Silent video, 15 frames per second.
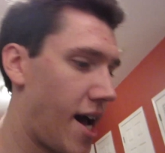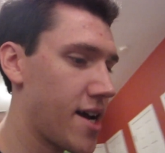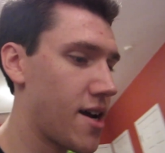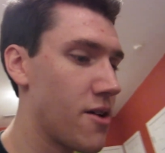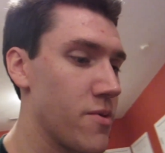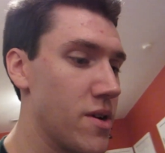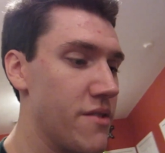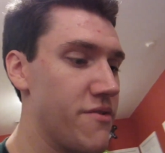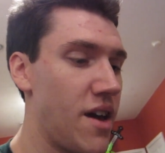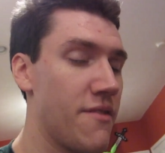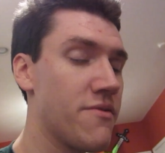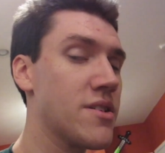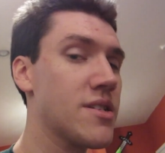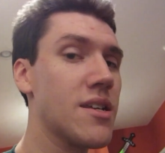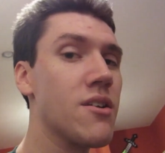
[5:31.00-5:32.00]
I got rid of
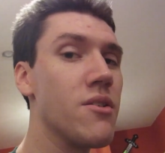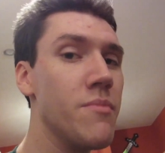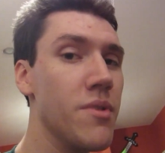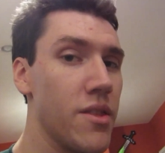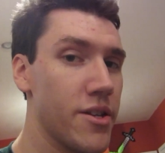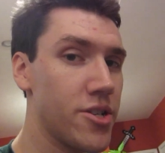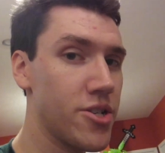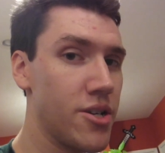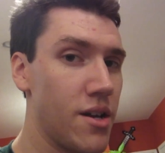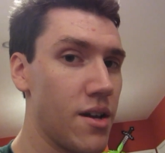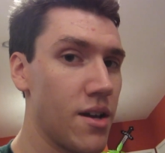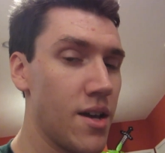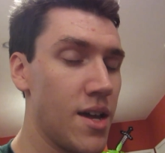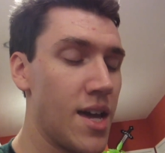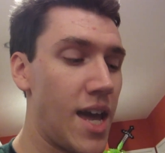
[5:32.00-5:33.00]
every single
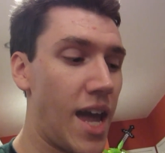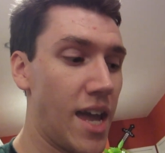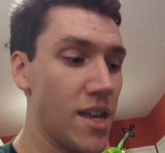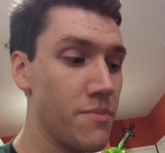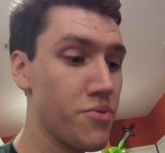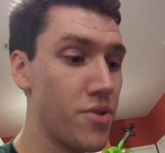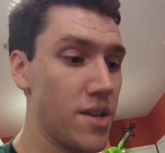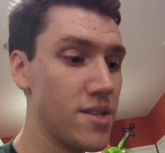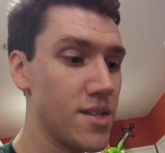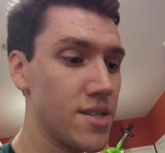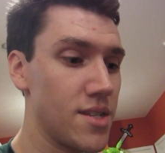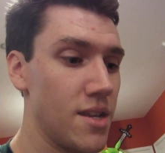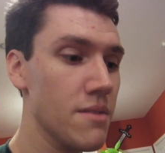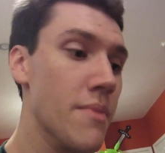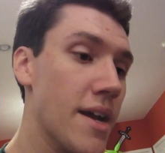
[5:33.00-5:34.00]
militia and
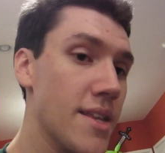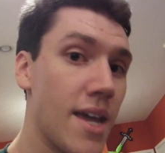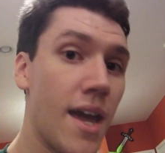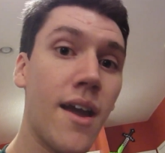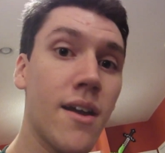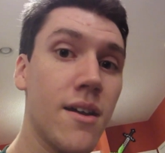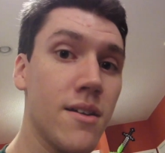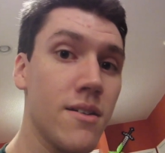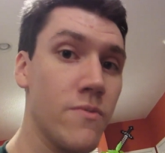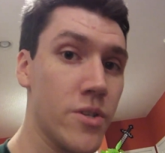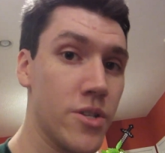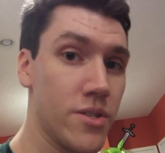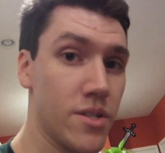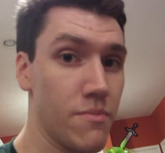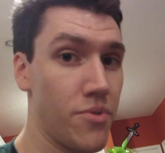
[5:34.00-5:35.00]
apprentice in my deck,
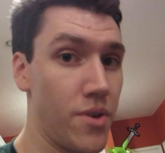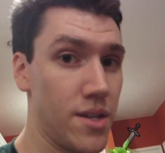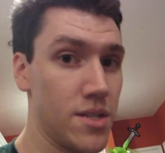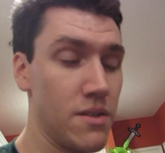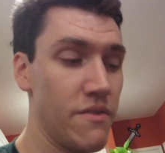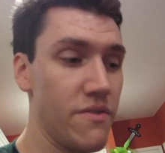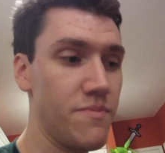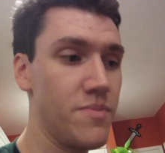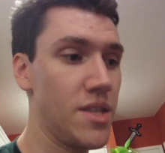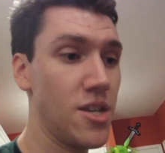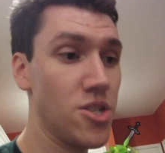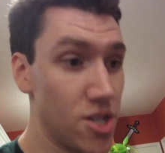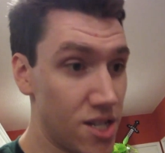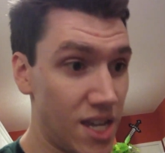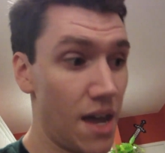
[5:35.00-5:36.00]
which is impressive. But
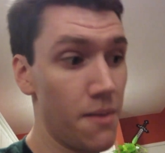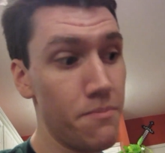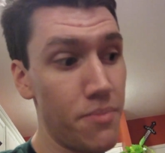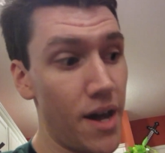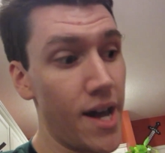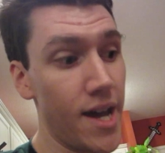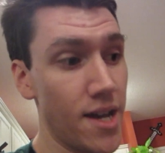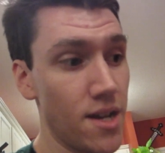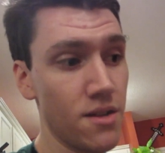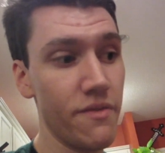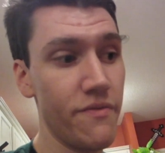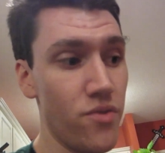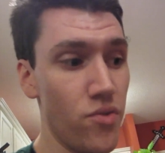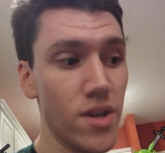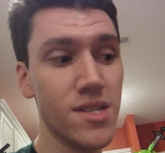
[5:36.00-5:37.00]
I just kept buying
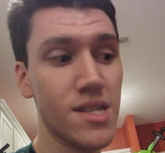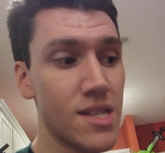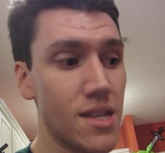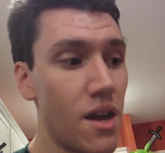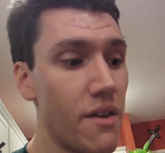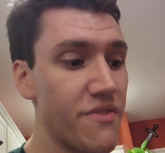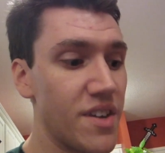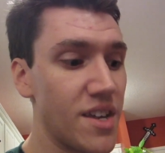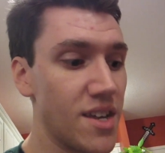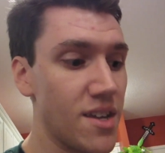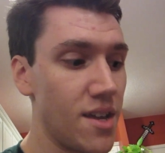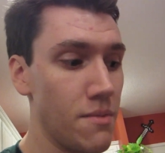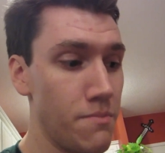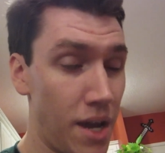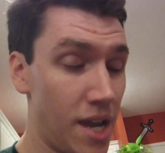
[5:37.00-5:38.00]
void stuff and,
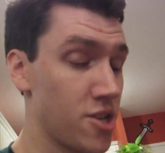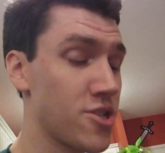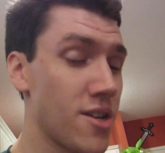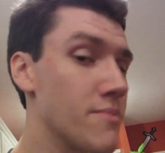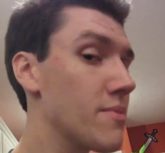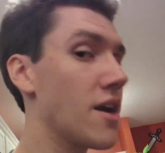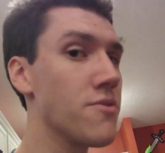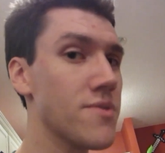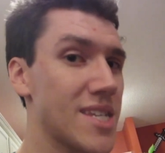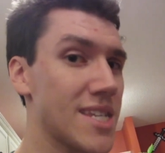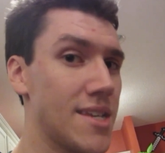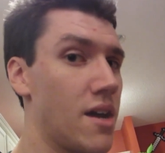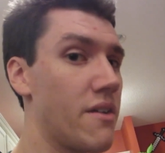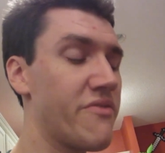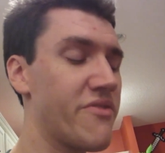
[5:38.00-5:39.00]
and banishing my own
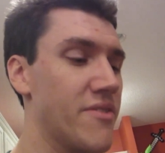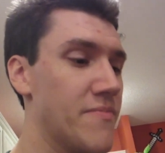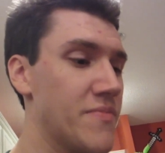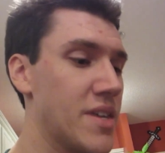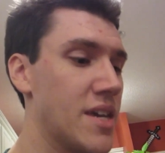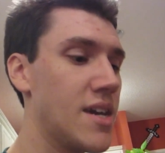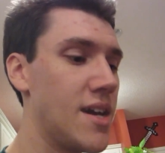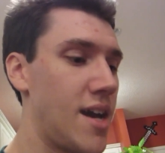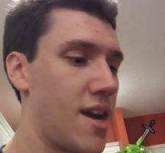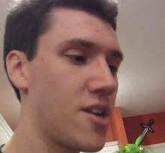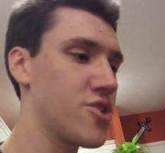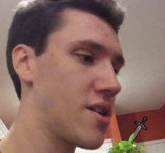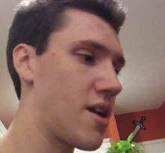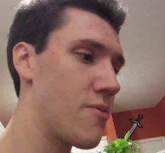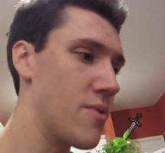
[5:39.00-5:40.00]
stuff. I
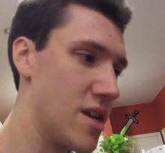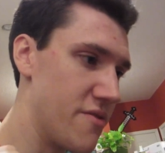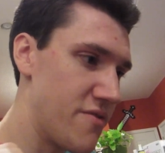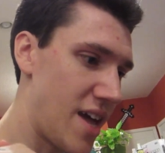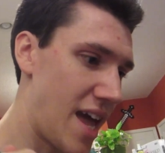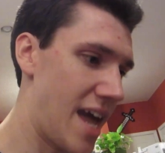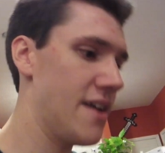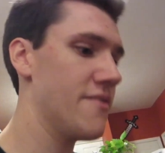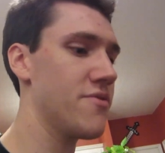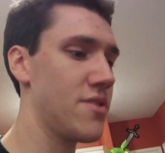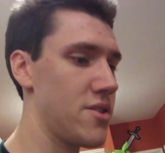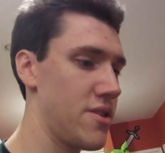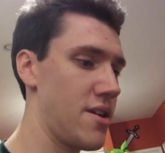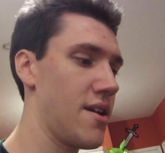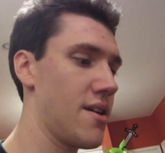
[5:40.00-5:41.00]
actually got rid of
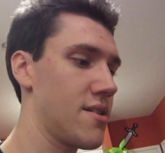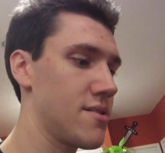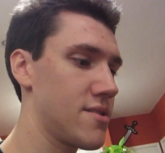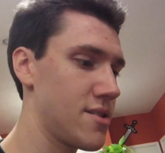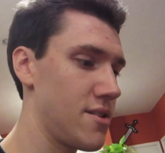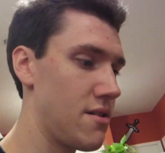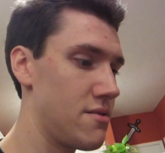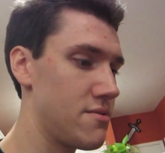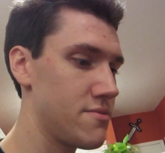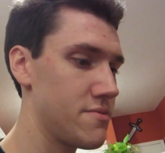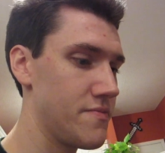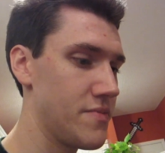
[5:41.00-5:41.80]
everything. So